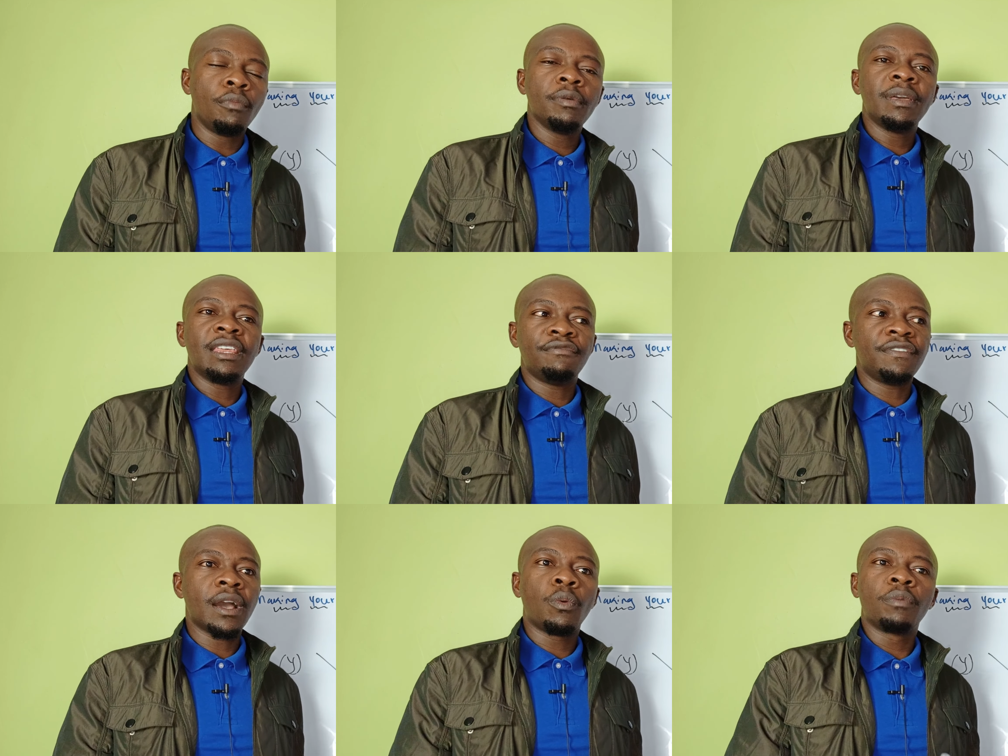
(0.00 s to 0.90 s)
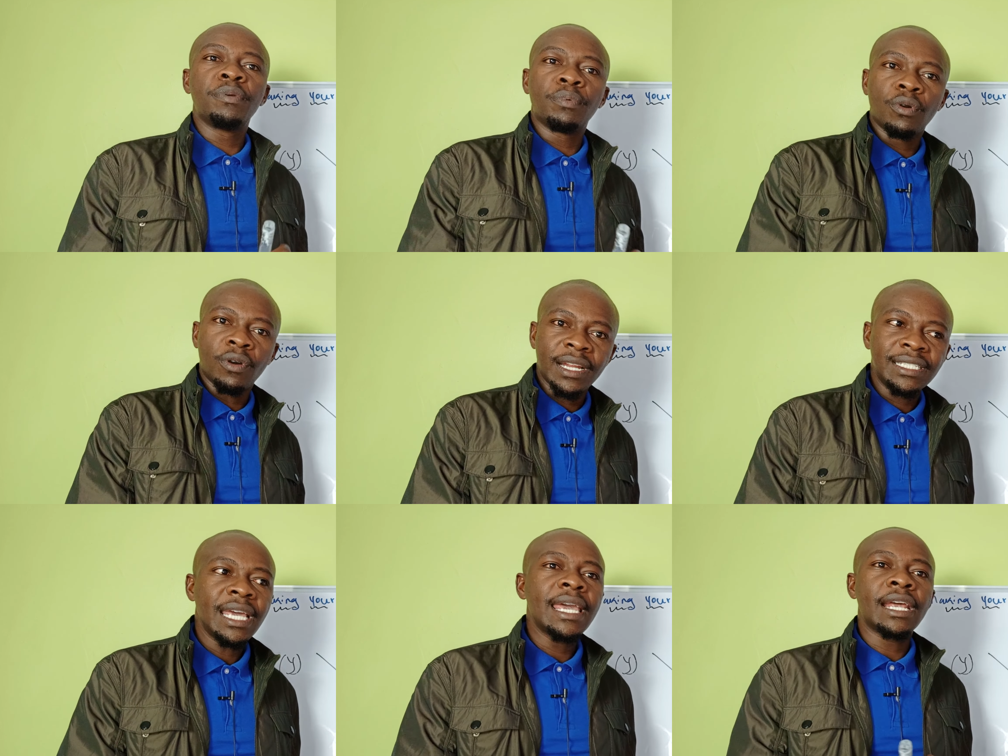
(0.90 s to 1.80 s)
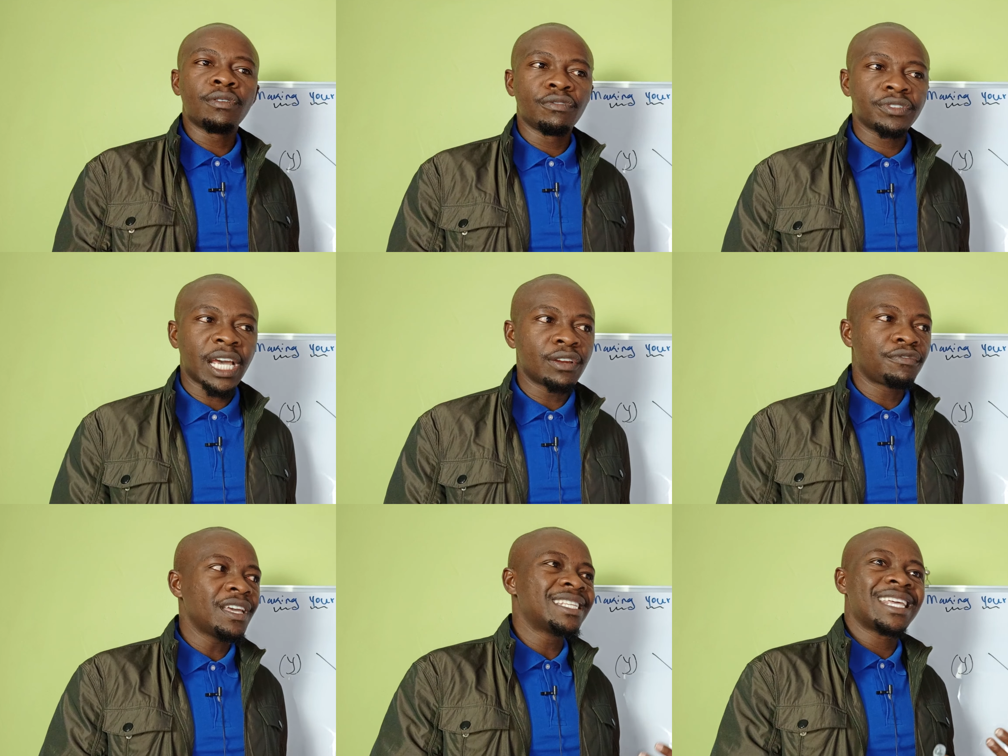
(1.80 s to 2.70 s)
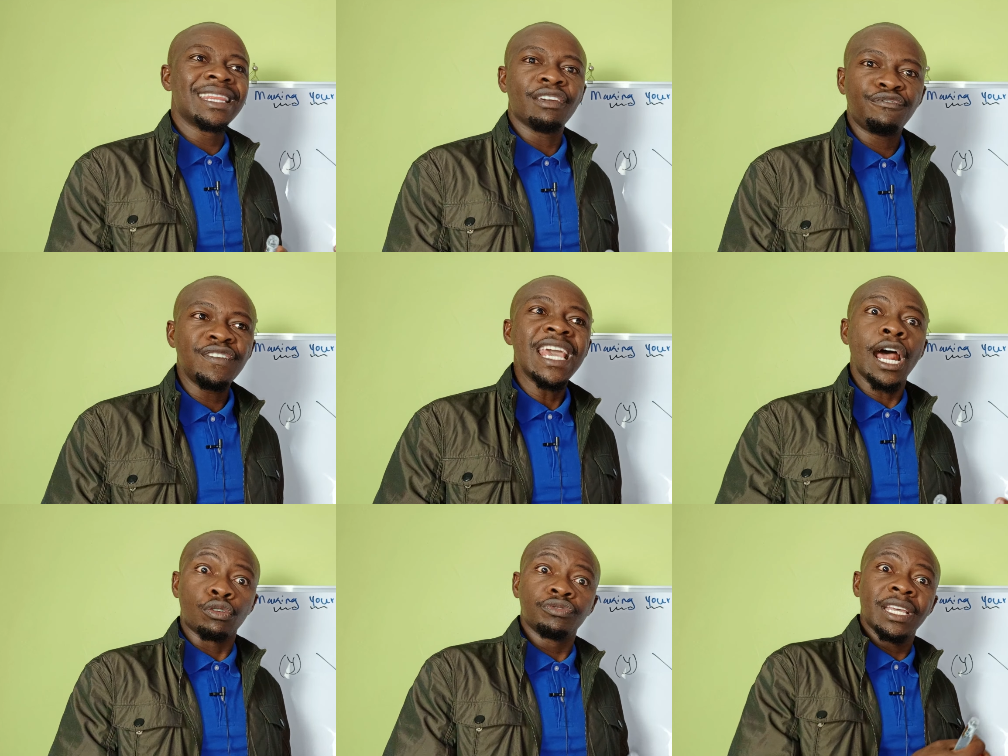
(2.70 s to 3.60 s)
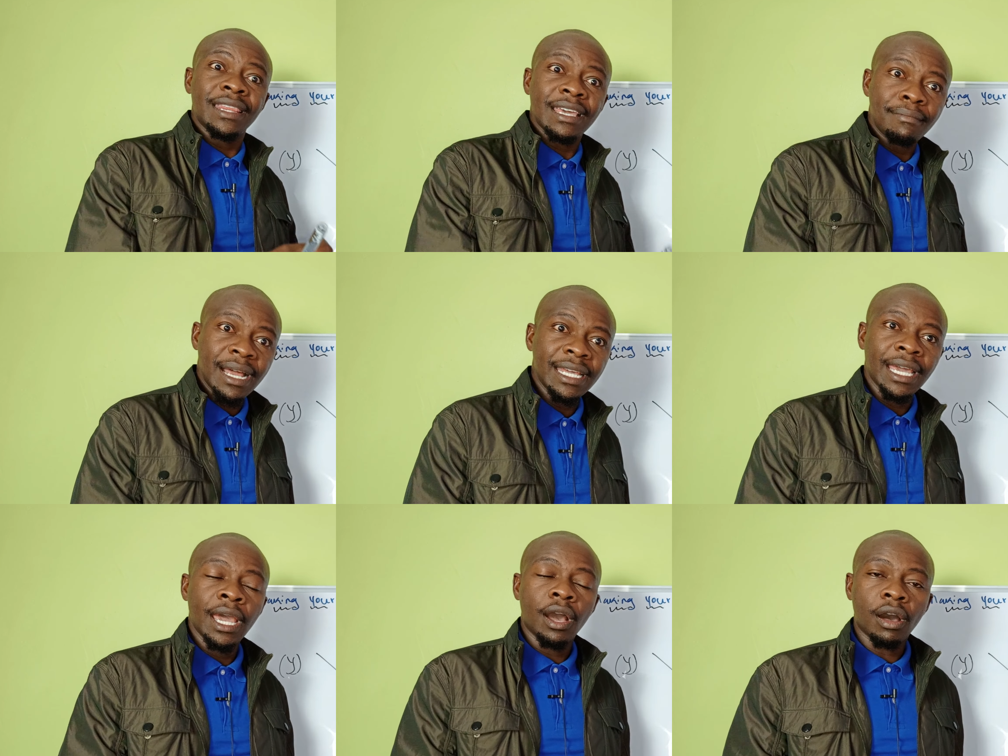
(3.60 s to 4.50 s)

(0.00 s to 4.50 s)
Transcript: or maybe they fear what people gonna say and all those kind of things then they fear losing their money